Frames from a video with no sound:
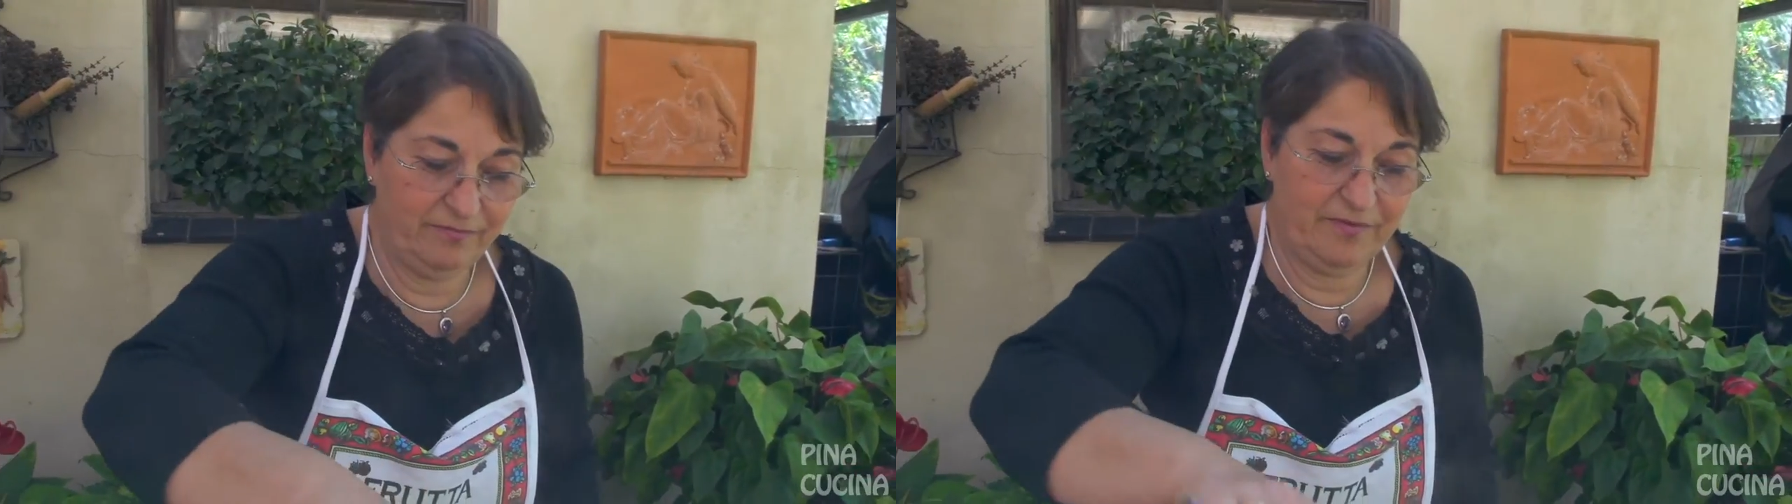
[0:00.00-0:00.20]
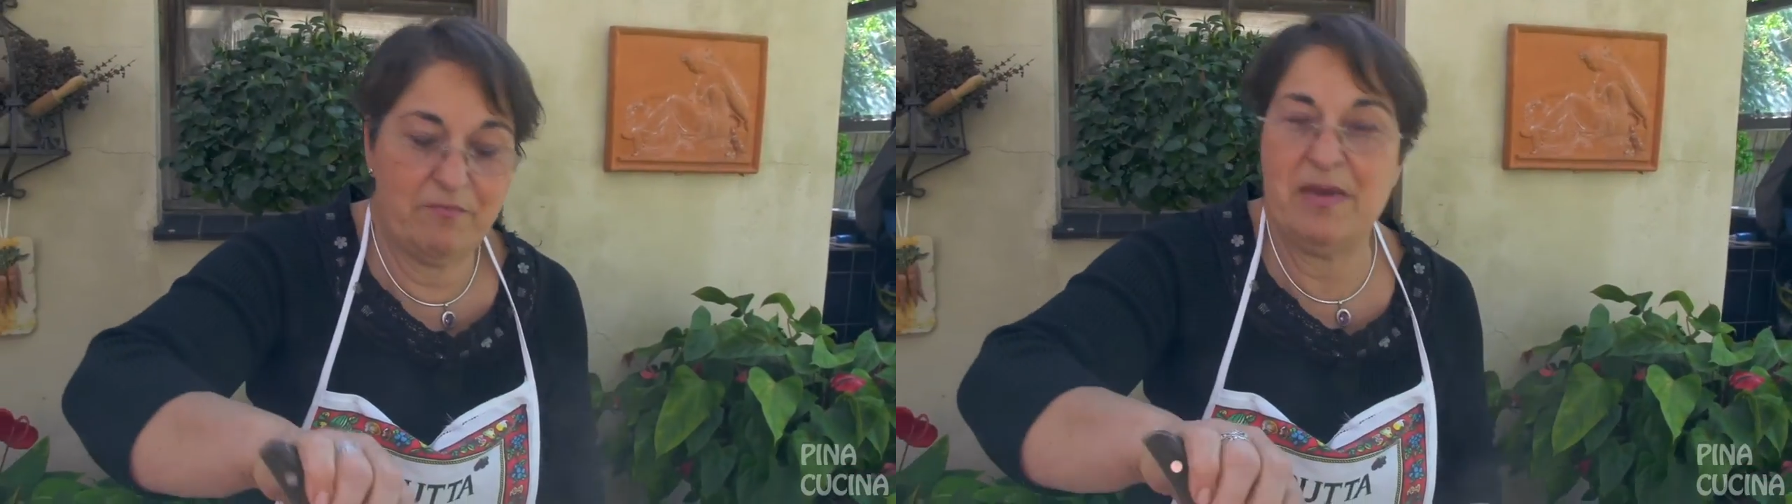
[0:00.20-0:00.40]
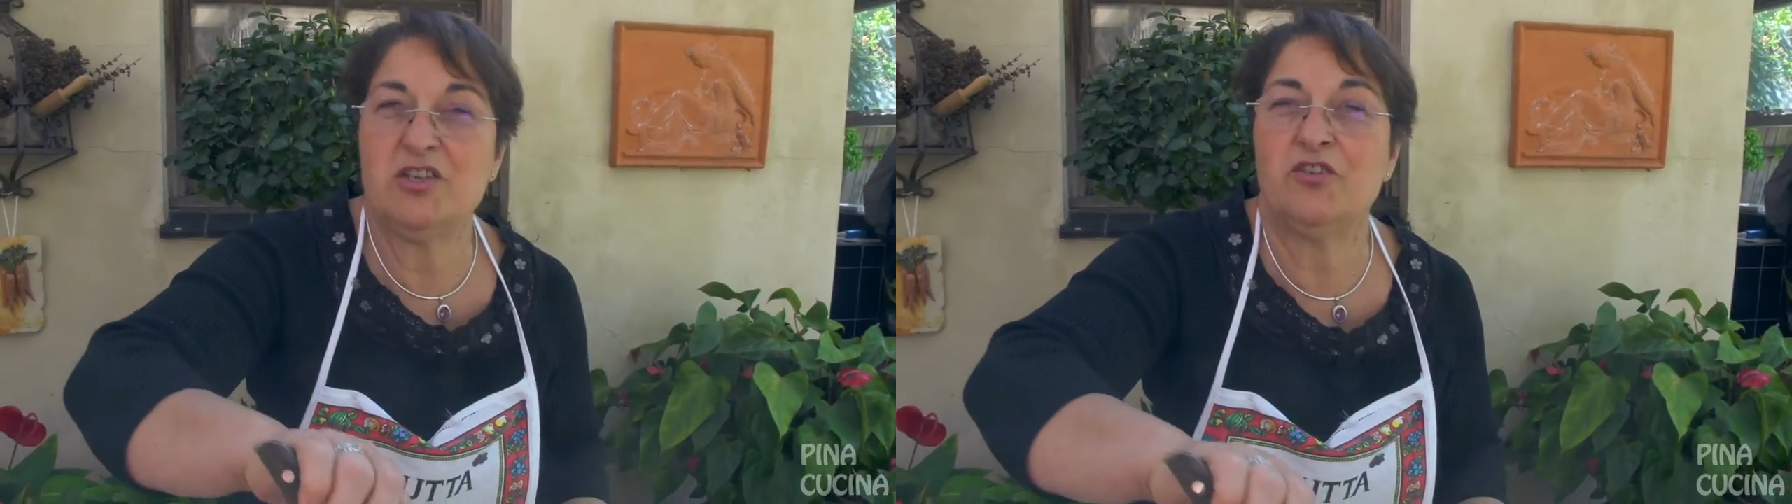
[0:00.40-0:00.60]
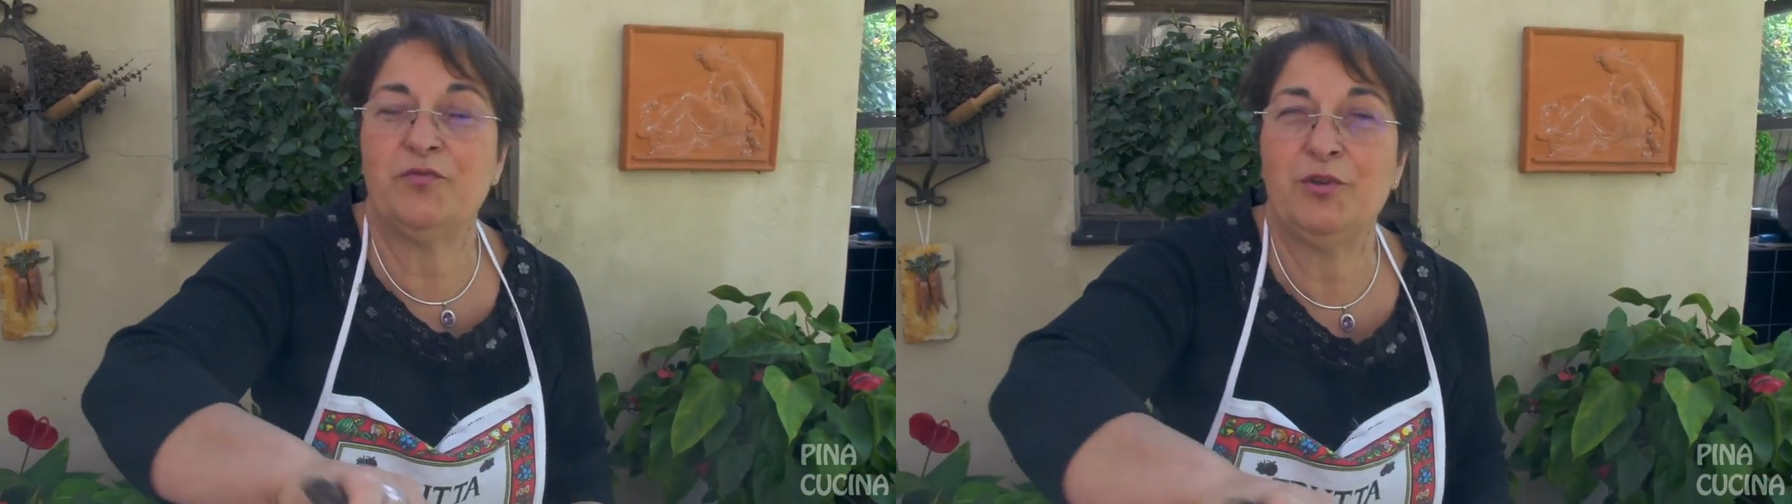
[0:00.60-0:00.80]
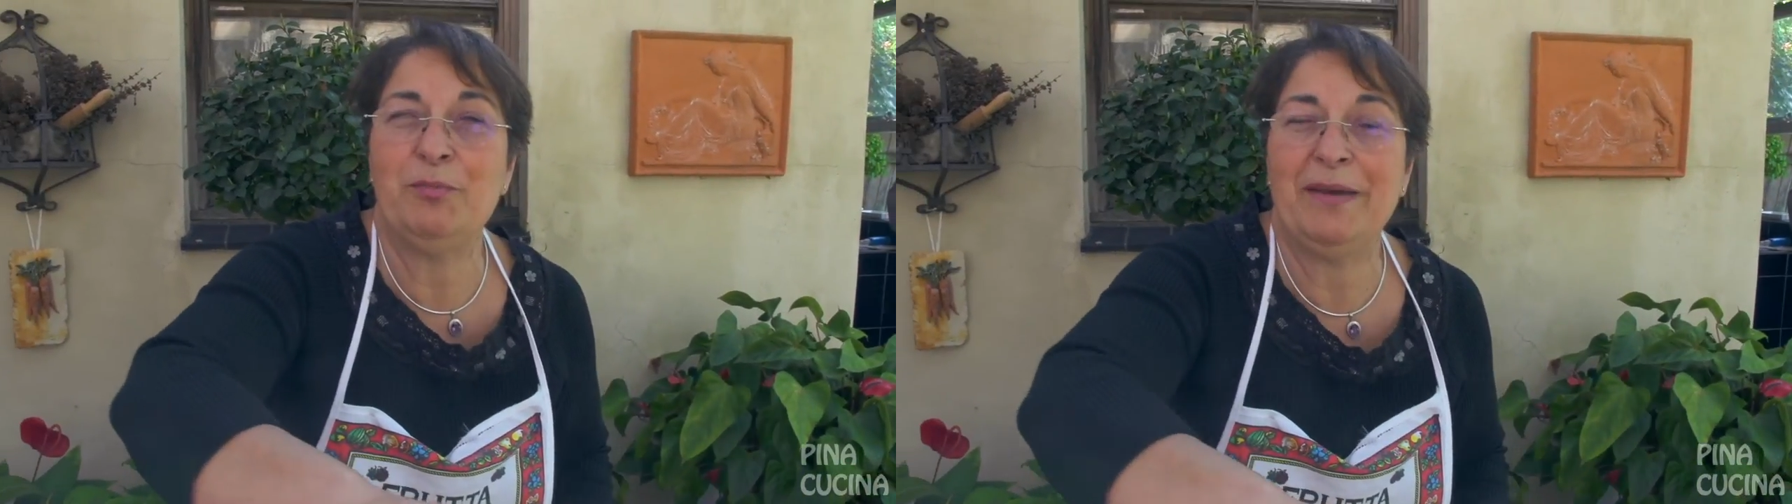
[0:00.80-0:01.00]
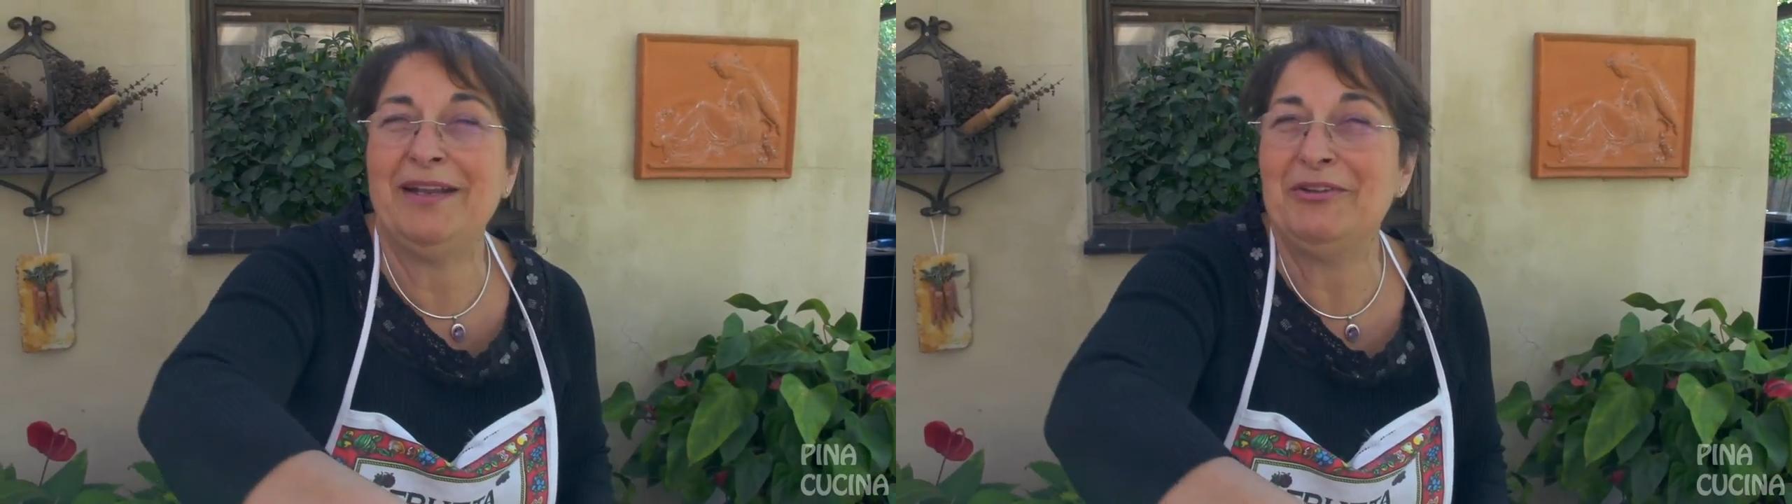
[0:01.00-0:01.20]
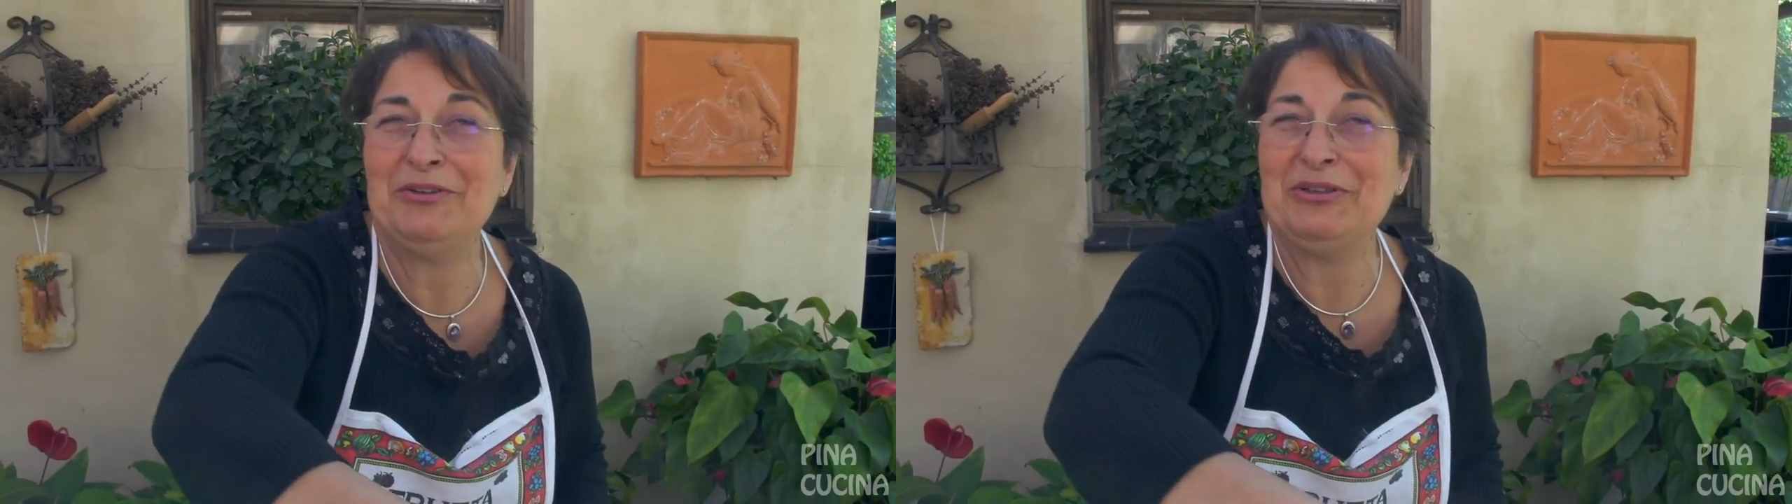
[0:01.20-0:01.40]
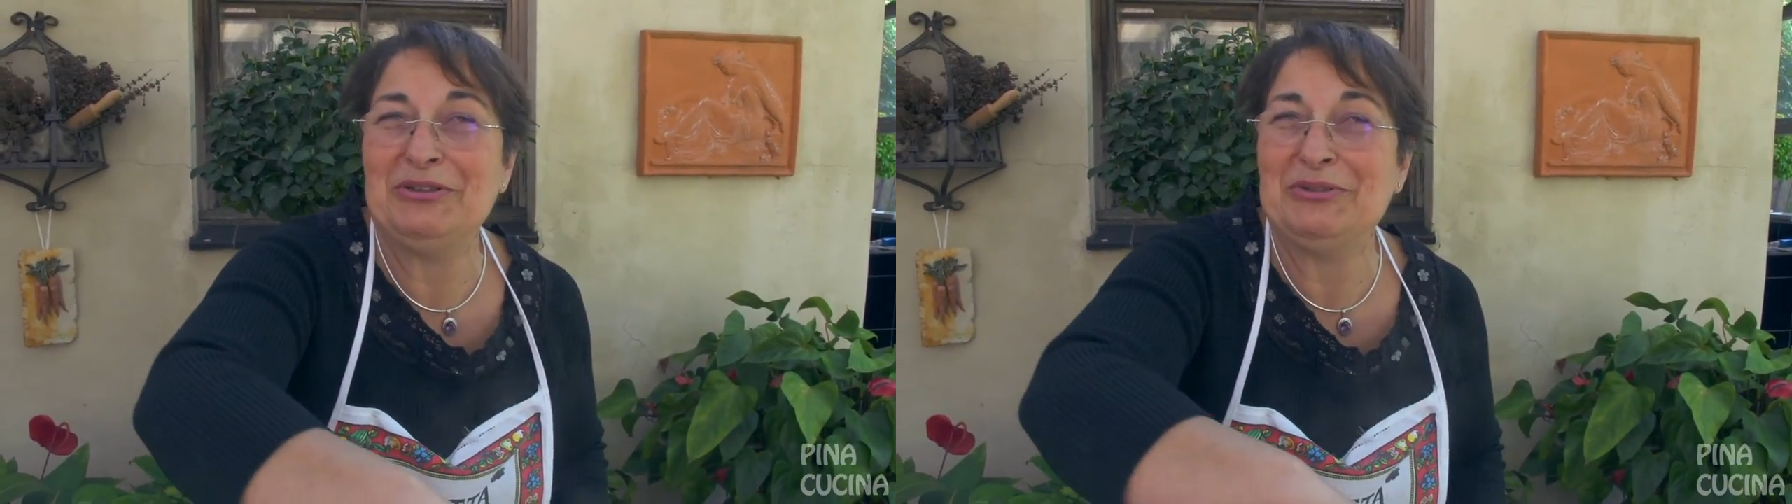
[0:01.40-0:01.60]
if it makes you feel better, you
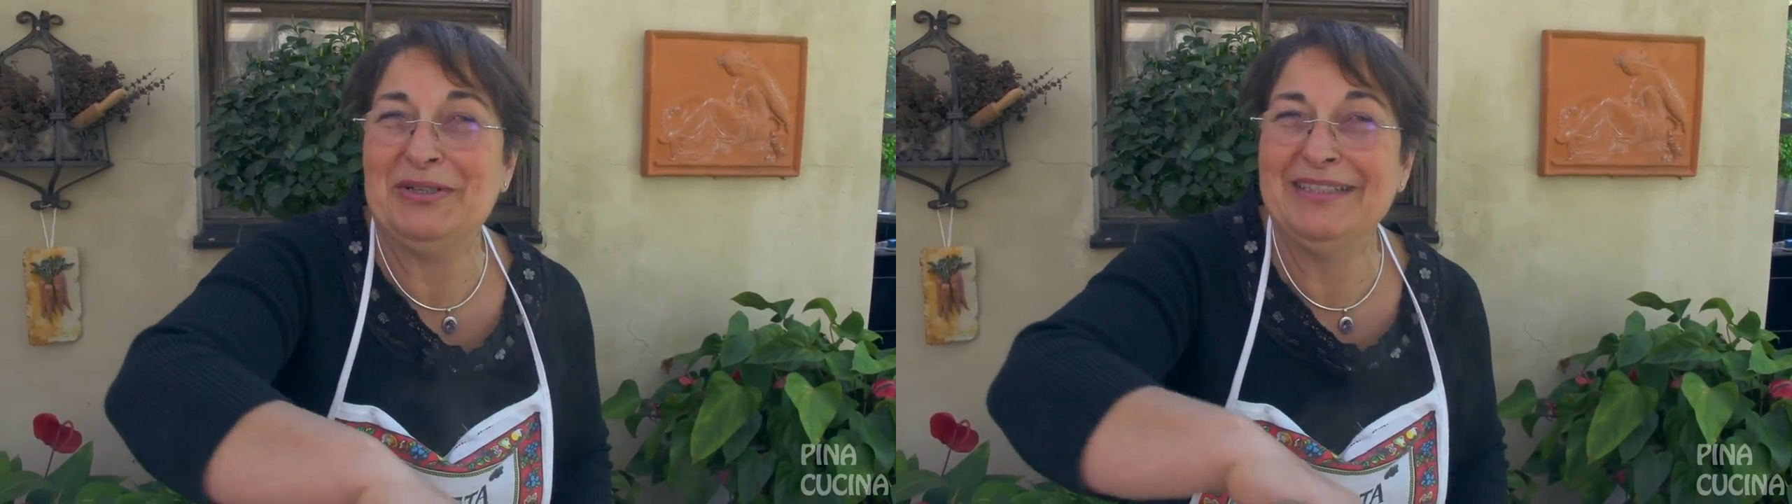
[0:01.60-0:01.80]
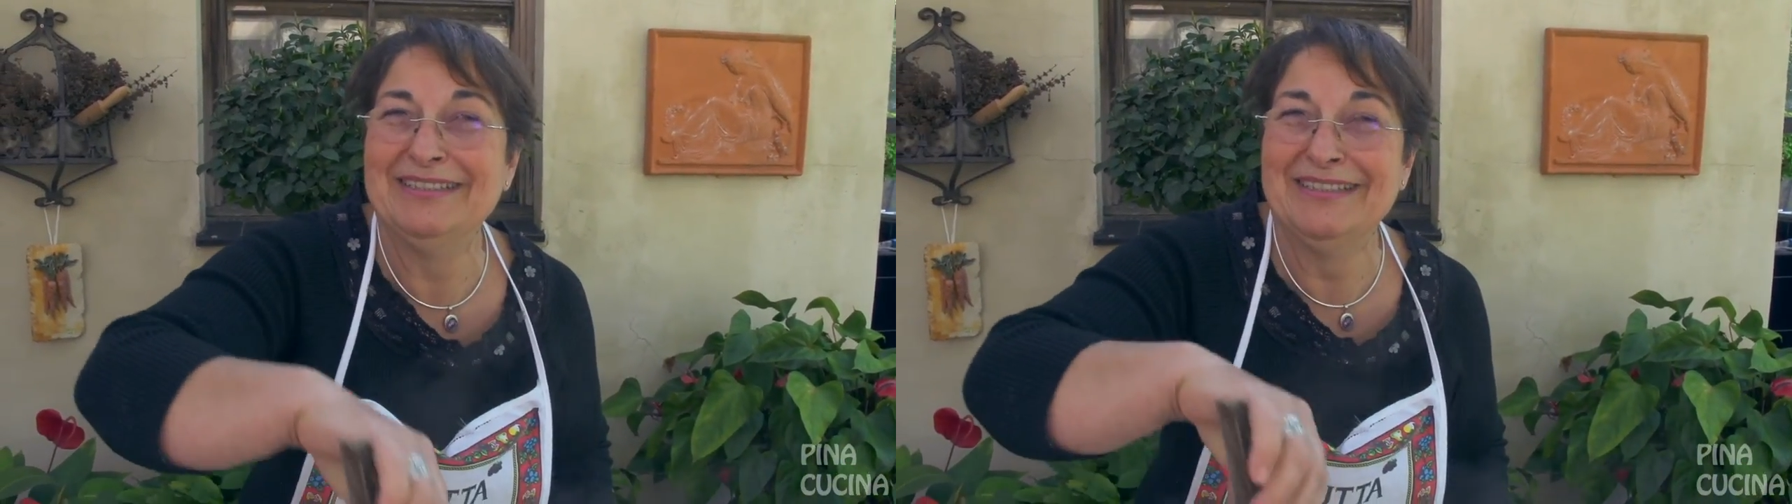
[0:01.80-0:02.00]
can do it.